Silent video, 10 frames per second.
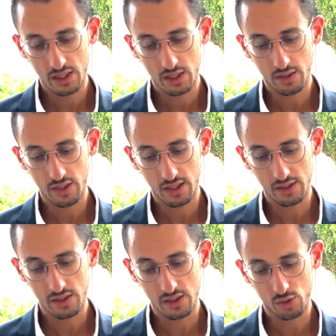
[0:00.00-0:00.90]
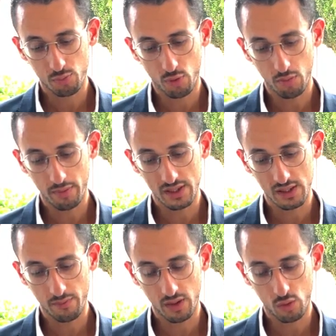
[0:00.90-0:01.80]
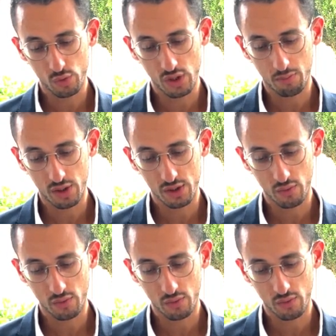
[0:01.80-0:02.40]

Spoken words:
here that there's probably something causing pressure